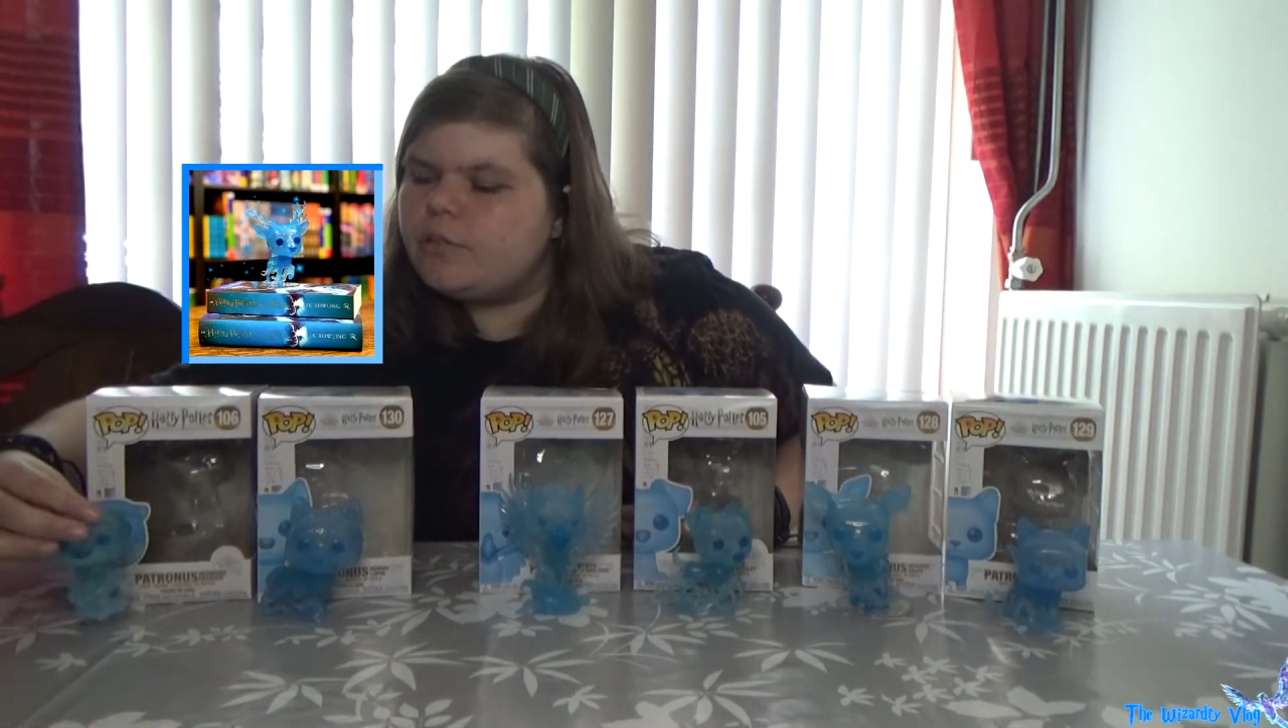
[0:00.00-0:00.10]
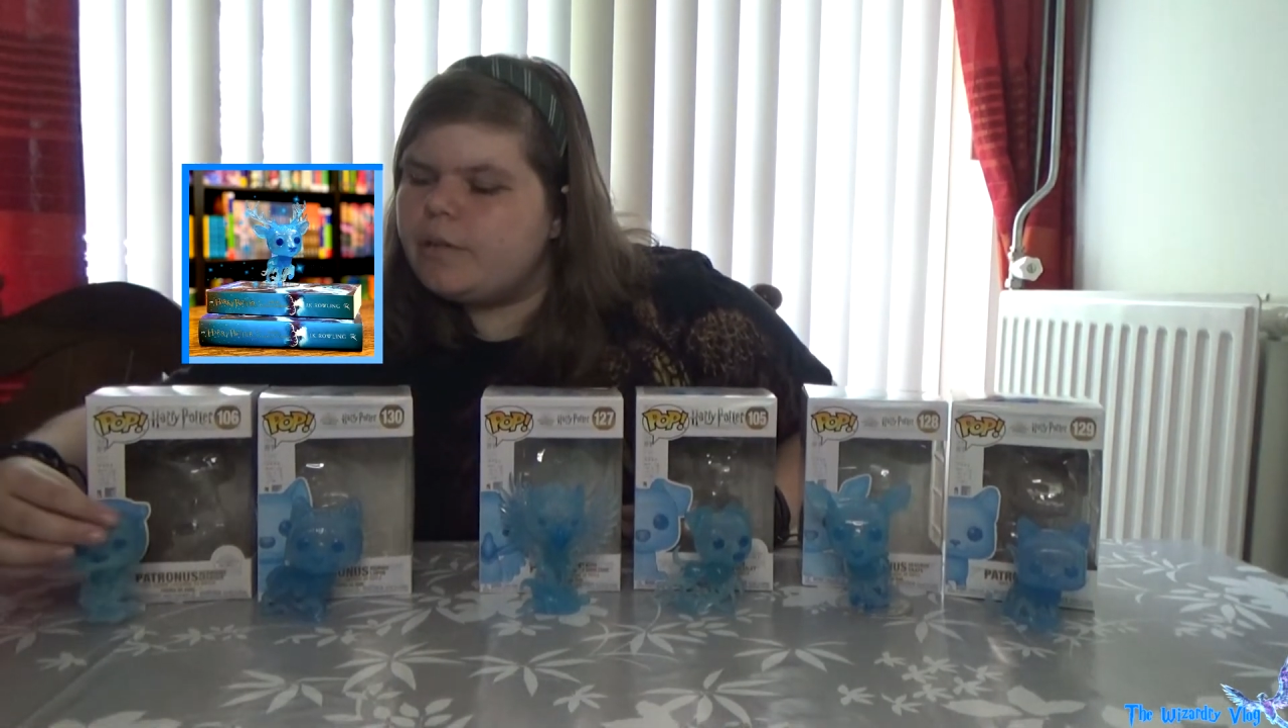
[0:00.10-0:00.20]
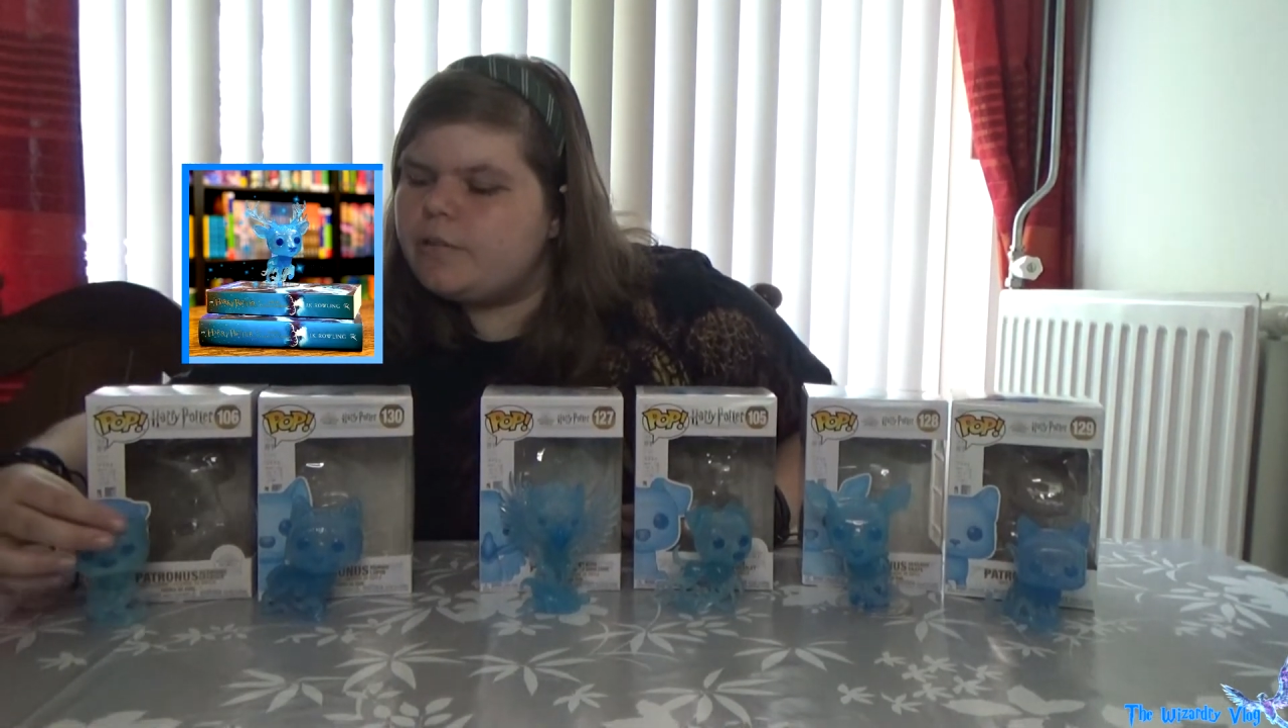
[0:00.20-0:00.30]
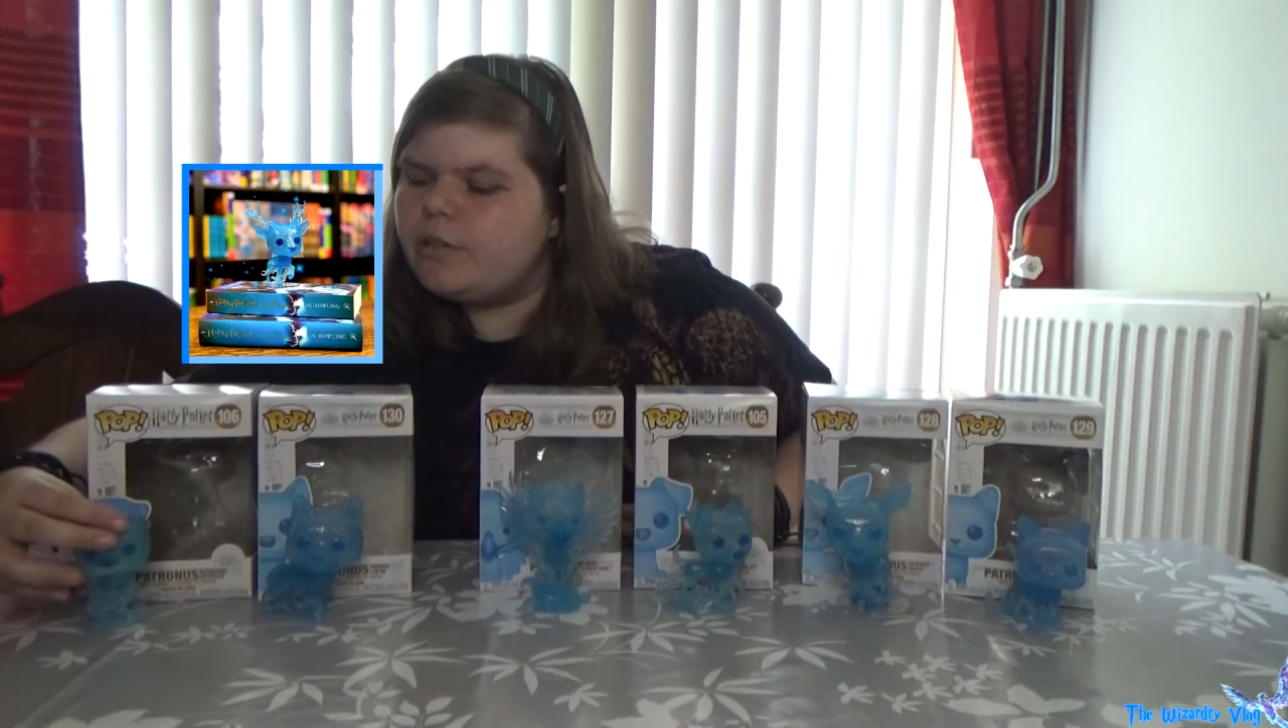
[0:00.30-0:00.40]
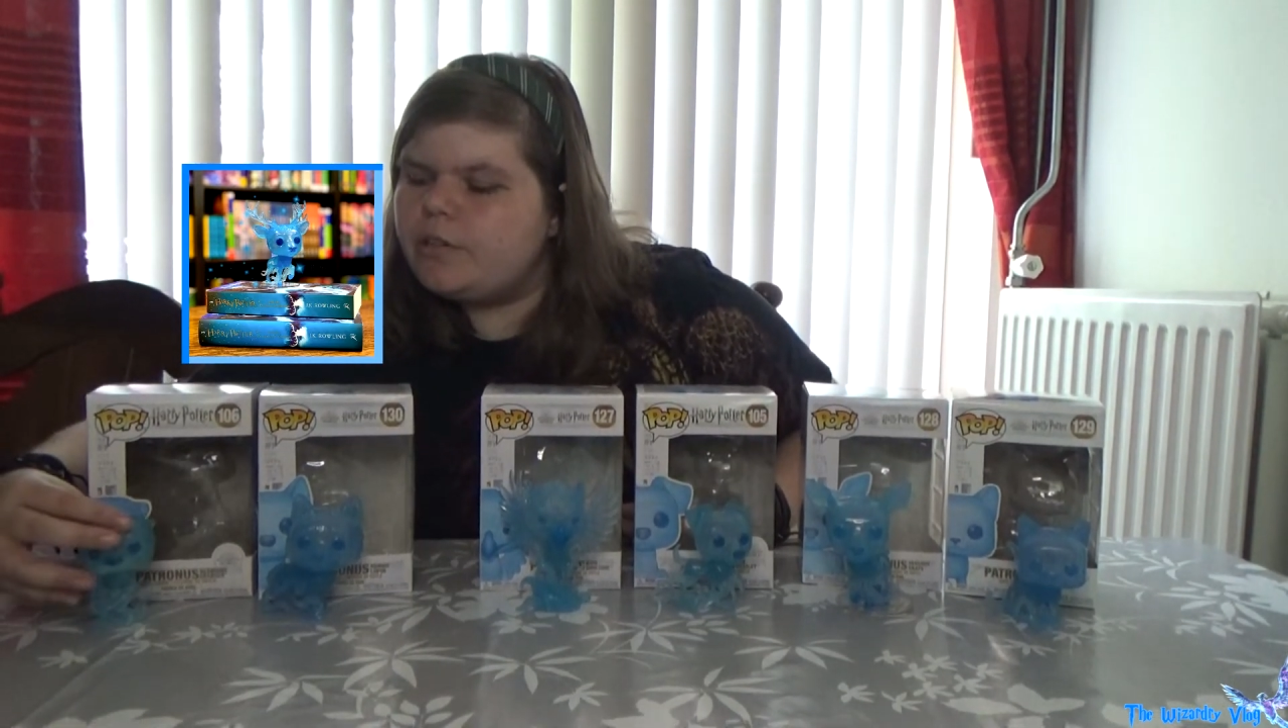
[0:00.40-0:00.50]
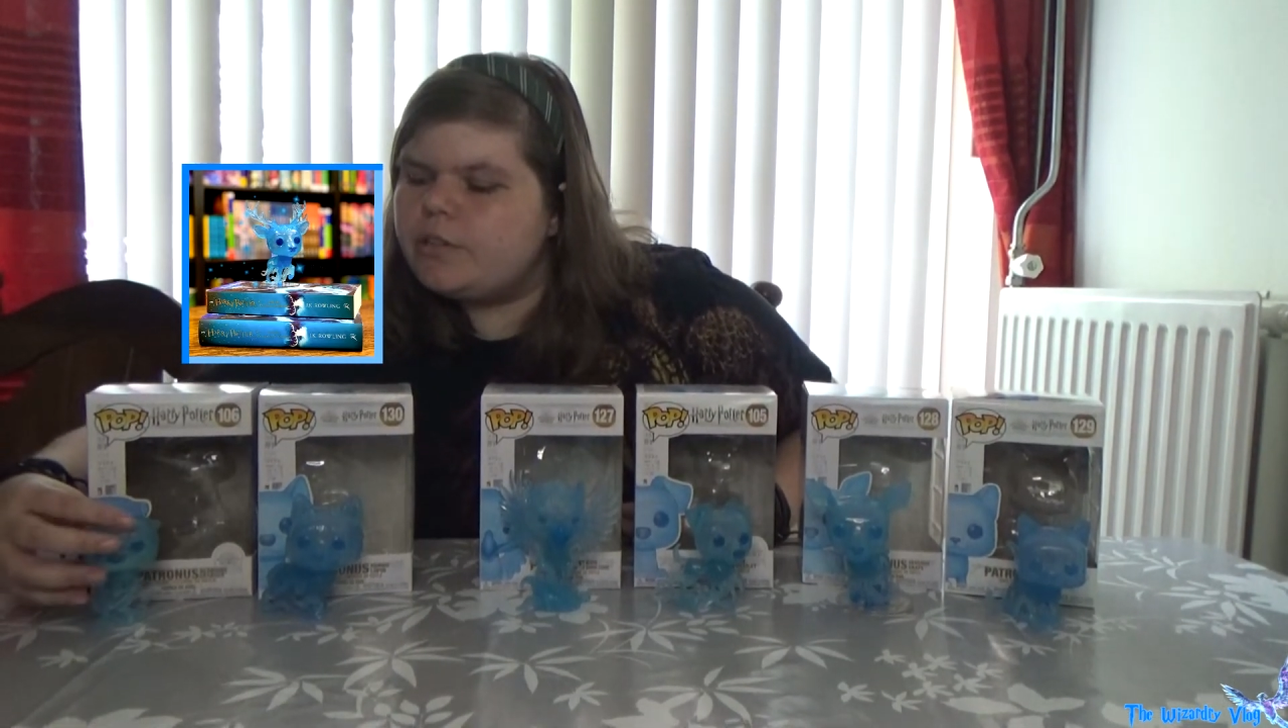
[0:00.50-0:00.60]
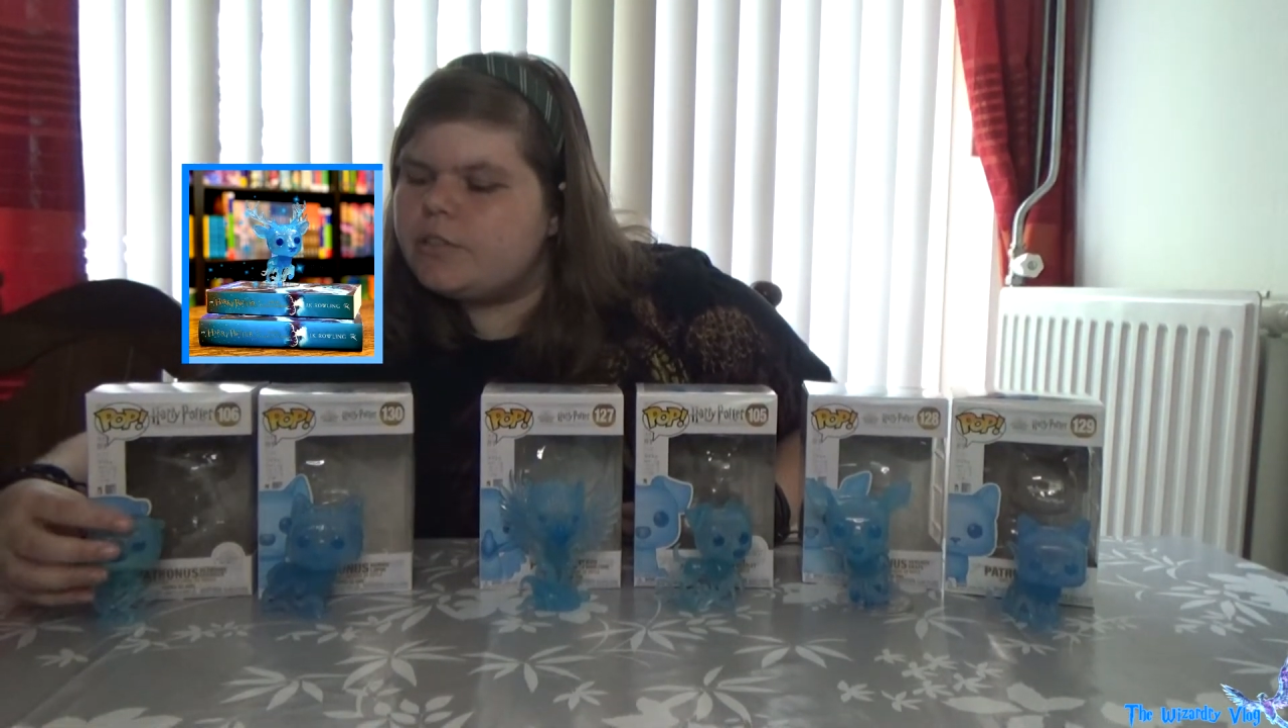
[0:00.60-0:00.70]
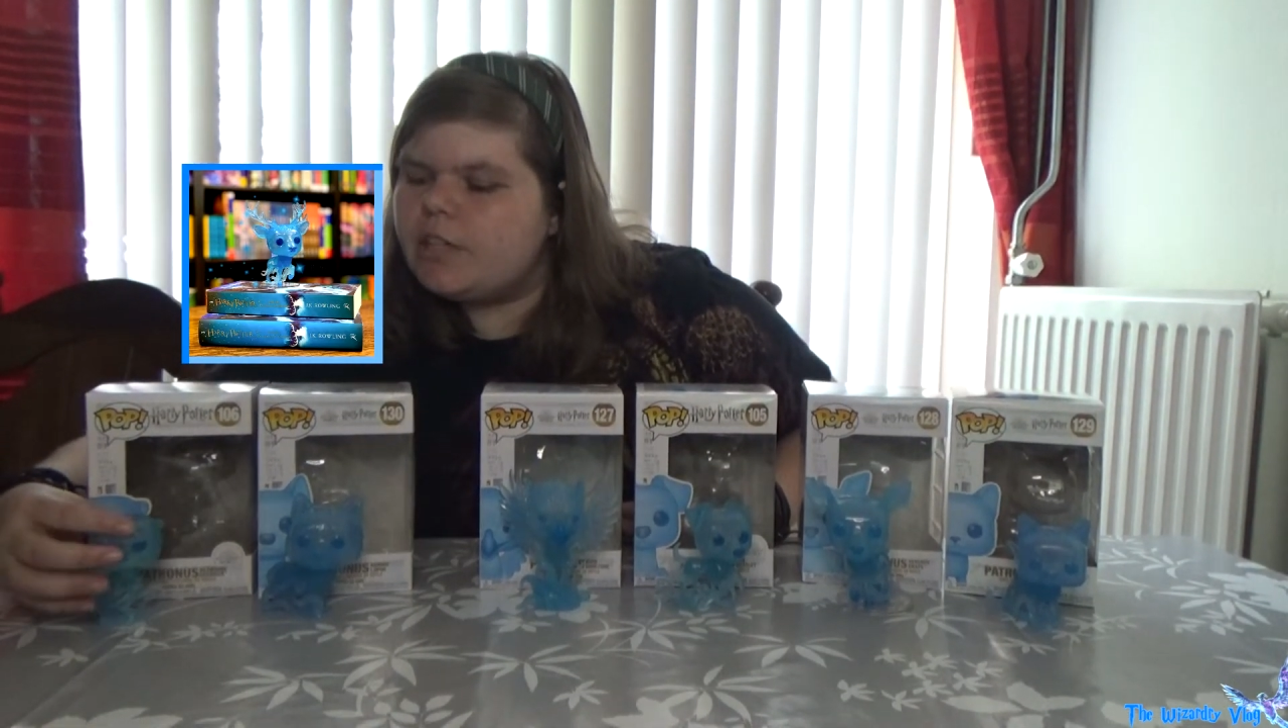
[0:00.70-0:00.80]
about others.